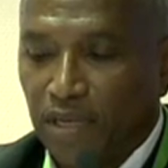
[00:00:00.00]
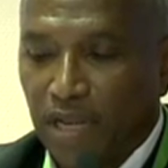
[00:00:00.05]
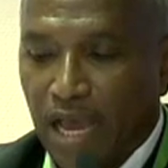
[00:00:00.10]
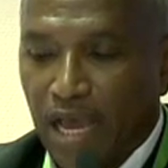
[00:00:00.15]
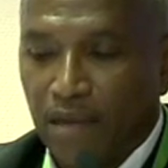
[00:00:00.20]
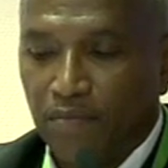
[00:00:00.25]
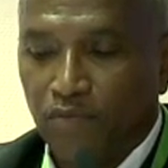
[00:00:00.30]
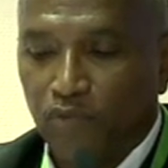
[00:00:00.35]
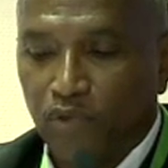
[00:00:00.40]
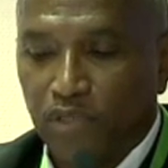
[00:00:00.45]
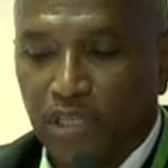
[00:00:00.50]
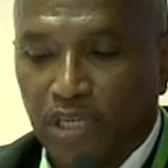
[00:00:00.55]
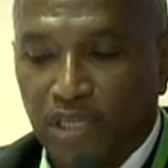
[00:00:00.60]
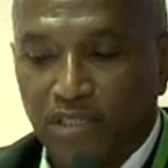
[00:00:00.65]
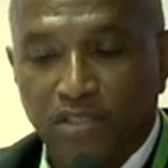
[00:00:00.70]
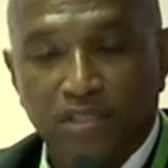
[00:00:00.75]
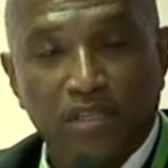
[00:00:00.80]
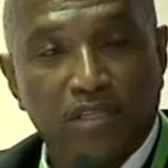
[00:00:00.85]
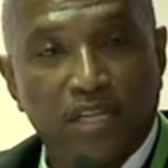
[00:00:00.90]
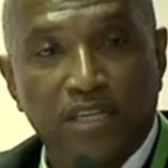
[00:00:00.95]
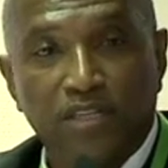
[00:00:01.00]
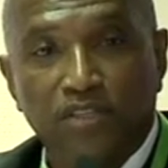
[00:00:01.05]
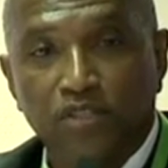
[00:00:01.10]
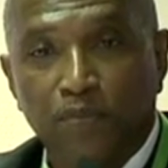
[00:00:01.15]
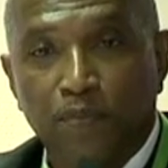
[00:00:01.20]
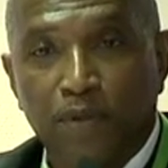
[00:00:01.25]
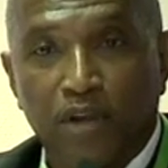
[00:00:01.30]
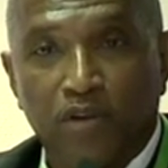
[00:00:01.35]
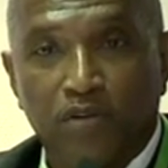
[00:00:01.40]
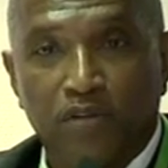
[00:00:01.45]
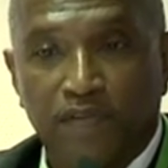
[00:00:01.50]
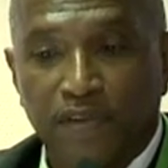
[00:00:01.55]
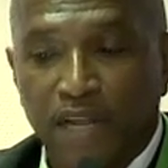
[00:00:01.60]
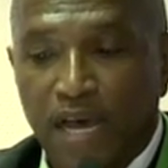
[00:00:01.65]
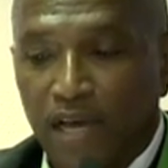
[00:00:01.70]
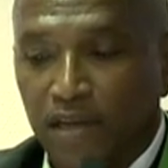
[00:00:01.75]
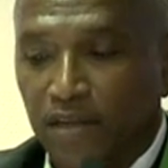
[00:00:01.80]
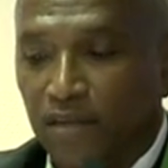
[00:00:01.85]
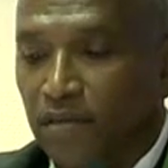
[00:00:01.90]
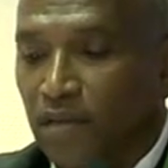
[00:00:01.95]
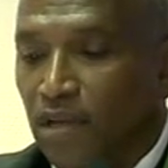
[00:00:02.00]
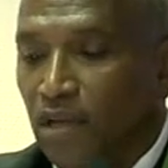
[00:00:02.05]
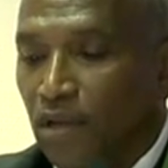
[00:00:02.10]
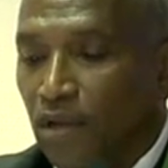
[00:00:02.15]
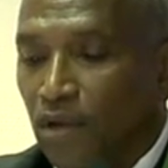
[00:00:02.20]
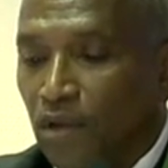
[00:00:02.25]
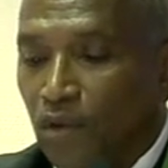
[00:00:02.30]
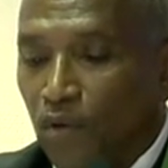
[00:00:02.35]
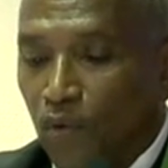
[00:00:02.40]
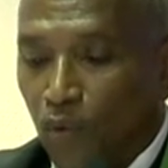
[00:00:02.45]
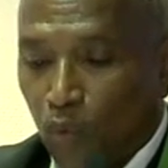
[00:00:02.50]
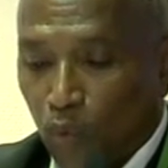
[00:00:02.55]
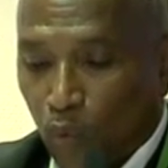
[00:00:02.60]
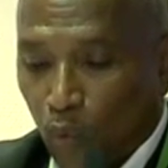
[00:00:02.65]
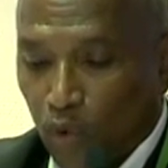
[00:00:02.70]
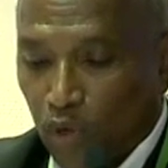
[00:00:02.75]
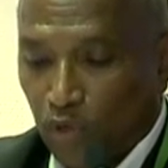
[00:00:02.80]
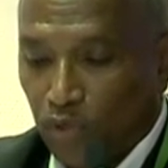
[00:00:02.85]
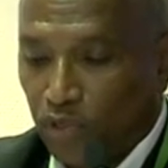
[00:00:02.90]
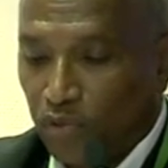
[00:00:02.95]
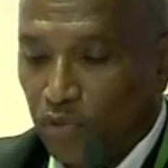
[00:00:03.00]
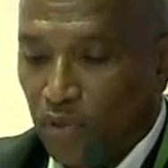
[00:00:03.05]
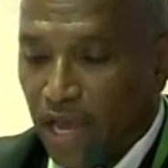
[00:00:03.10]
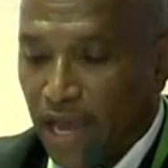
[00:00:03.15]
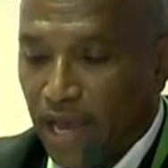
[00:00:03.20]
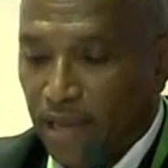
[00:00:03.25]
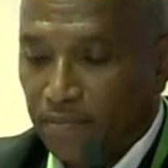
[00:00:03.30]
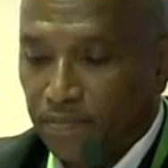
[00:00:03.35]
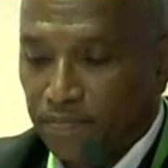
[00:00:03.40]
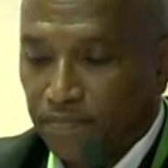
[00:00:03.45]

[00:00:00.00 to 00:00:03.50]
and retention, and the spirit of nada will do that.